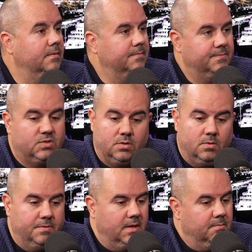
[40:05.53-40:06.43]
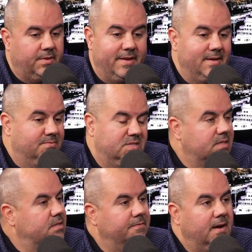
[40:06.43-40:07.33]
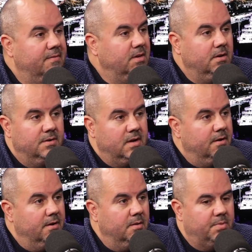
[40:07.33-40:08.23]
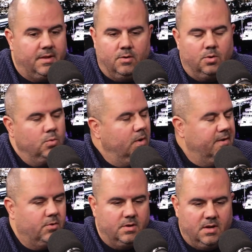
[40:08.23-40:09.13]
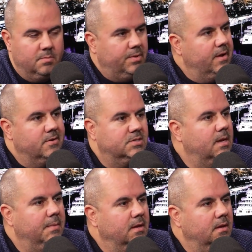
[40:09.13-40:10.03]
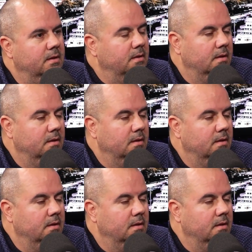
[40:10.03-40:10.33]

the case, then play 65 a year, De'Aaron, and play, or whatever young players coming in.